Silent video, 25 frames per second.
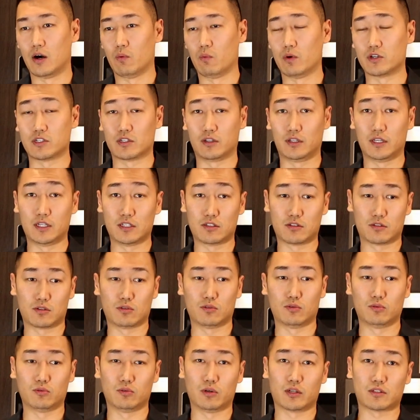which leads
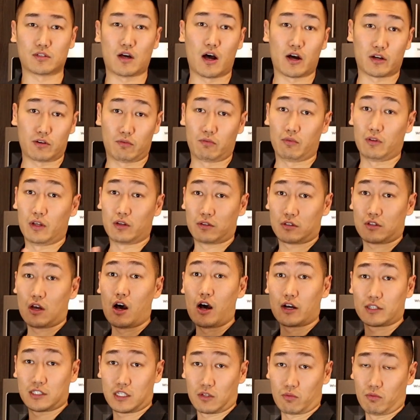to a
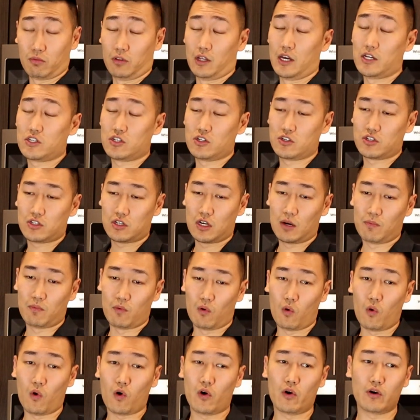toxic relationship,
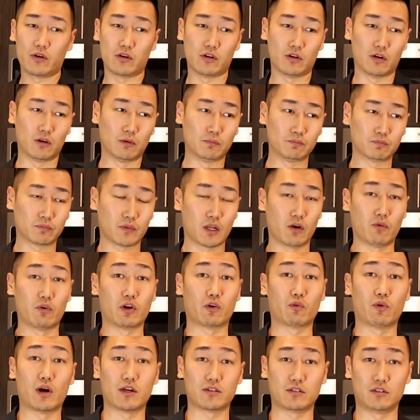or
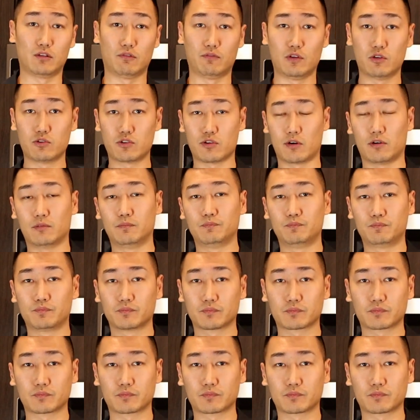regress in the future.